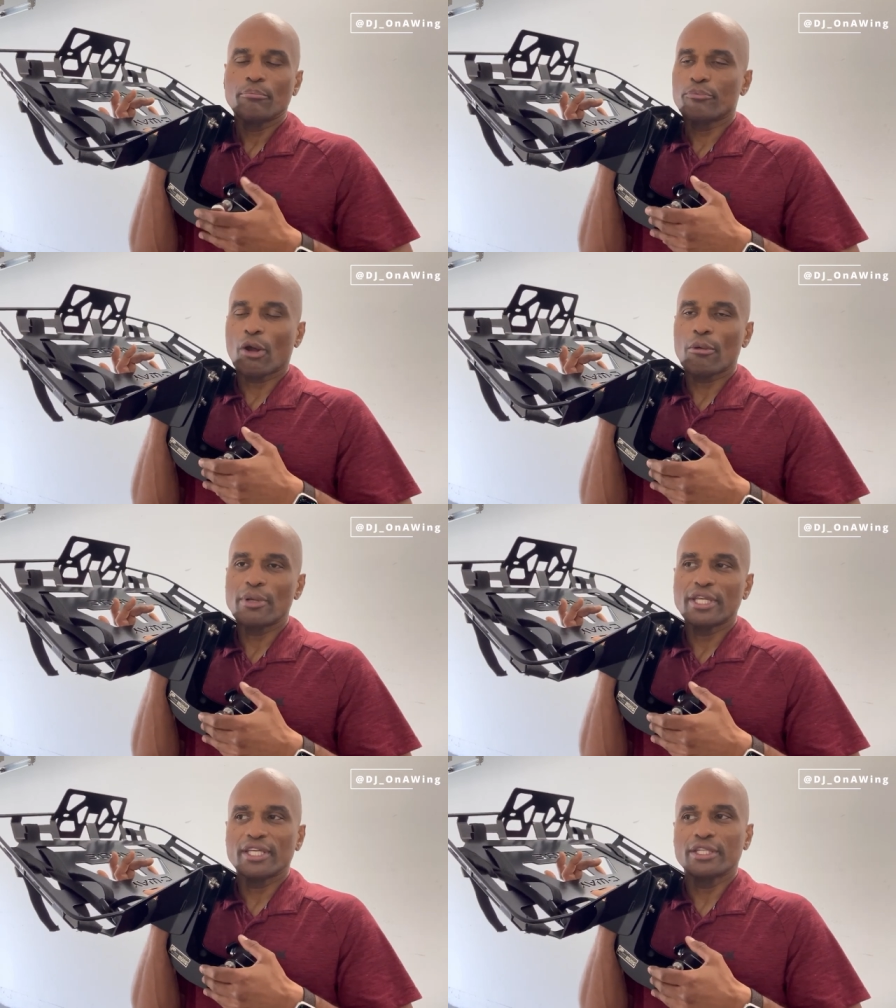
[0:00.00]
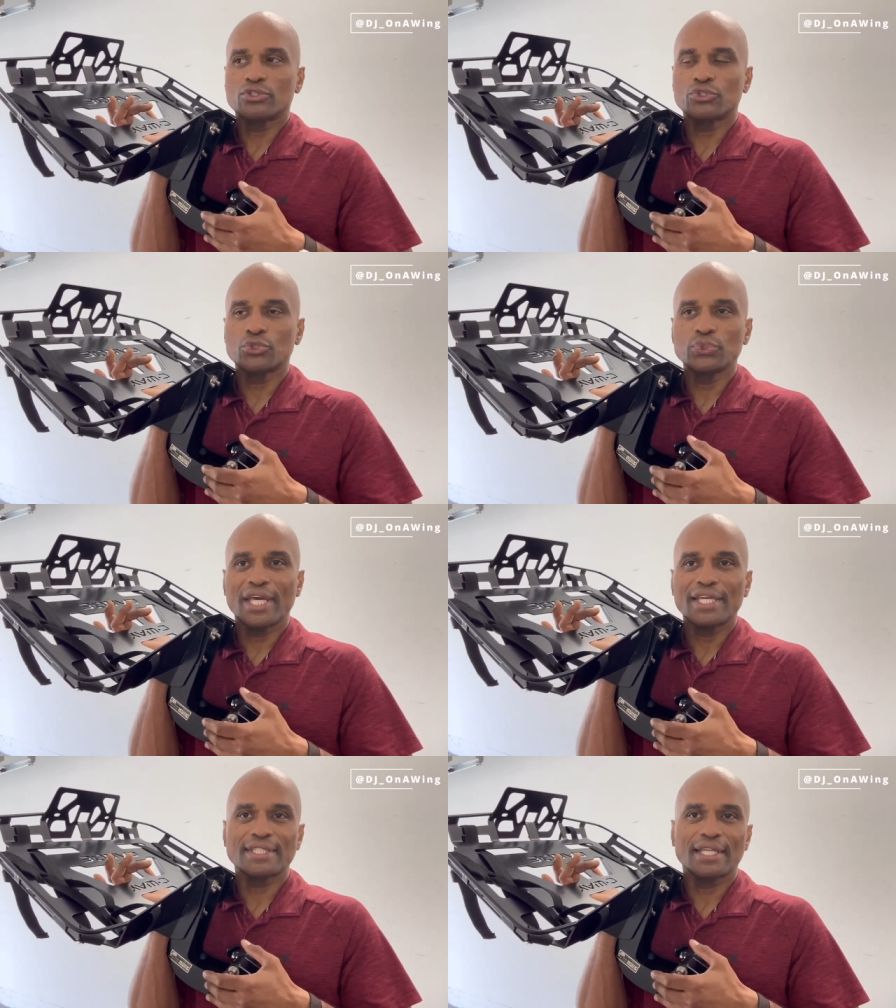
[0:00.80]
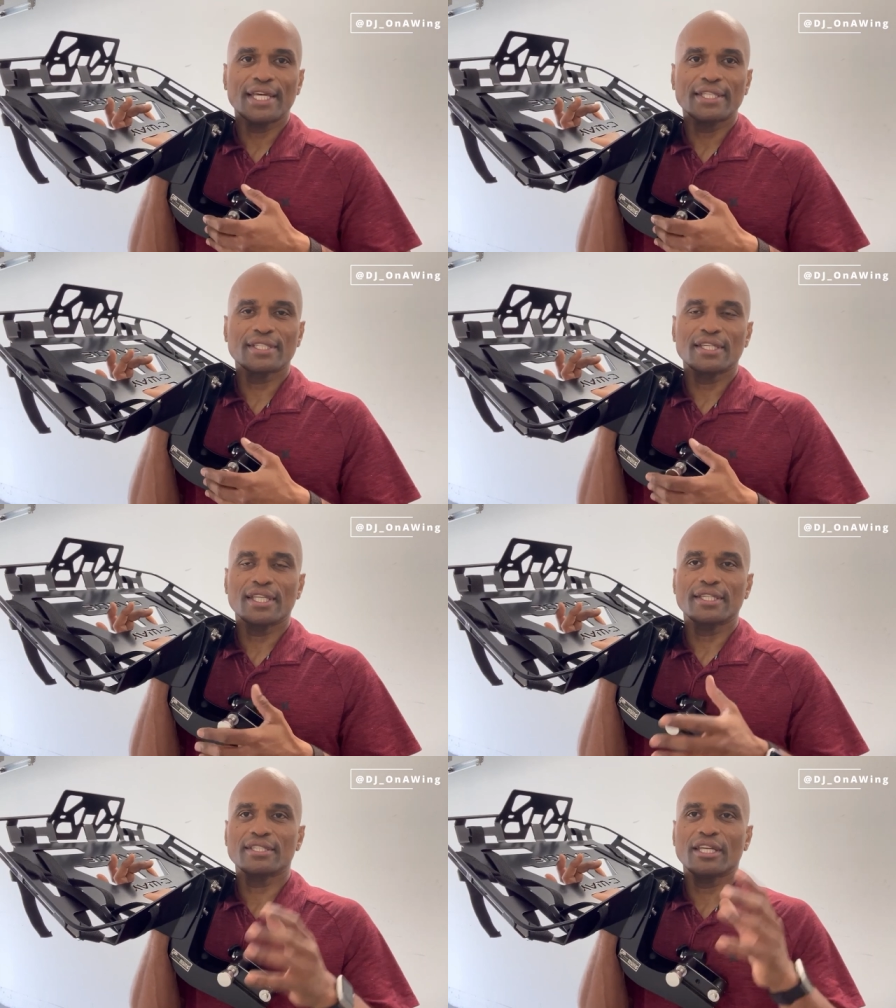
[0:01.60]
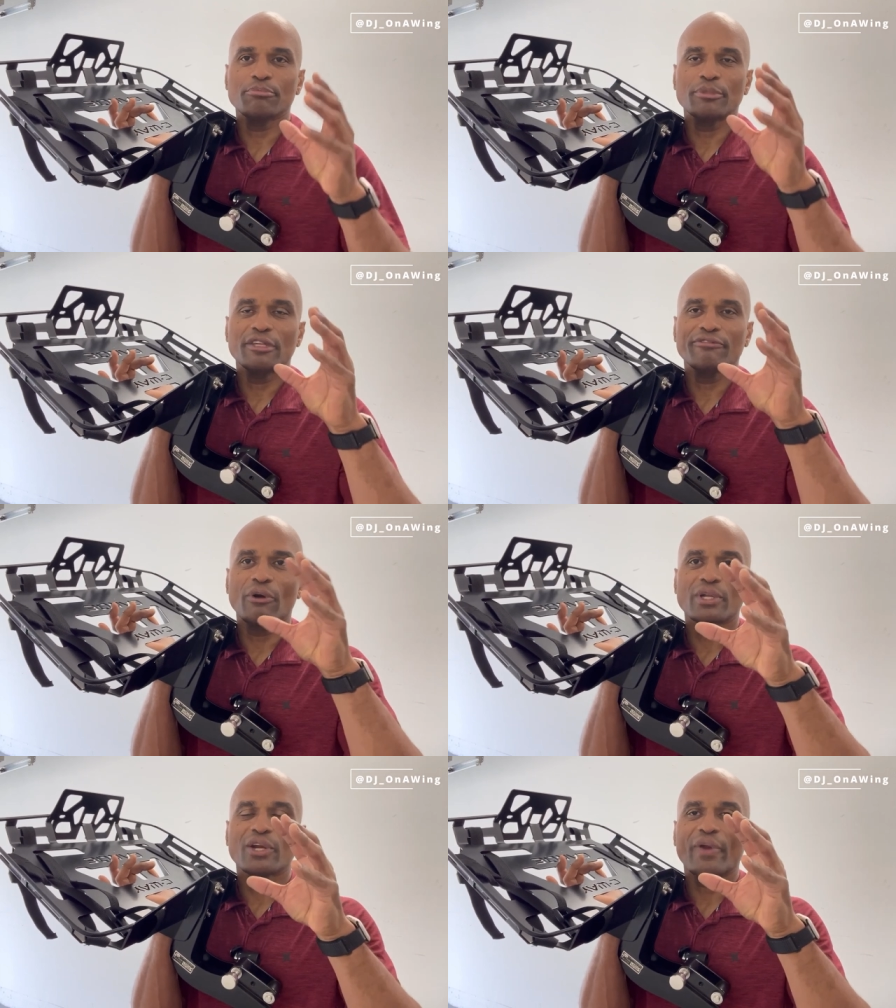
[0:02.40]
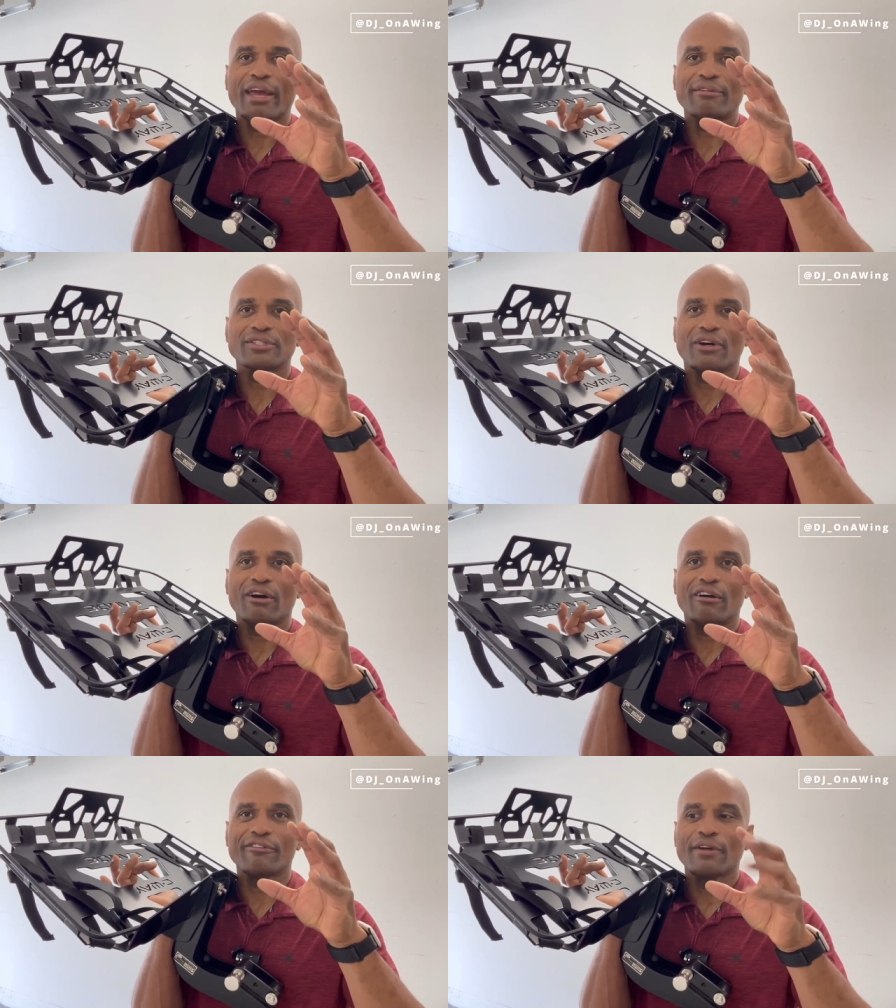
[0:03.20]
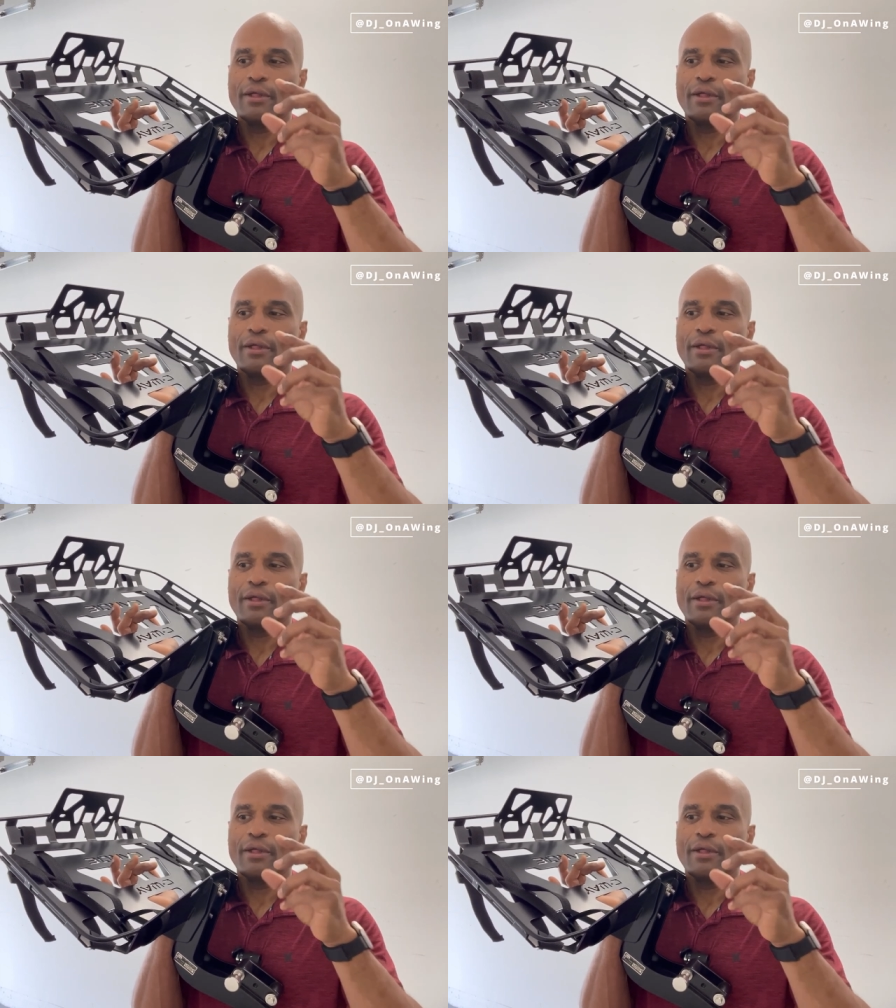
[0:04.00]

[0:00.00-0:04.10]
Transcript: probably two days later, they sent me photographs of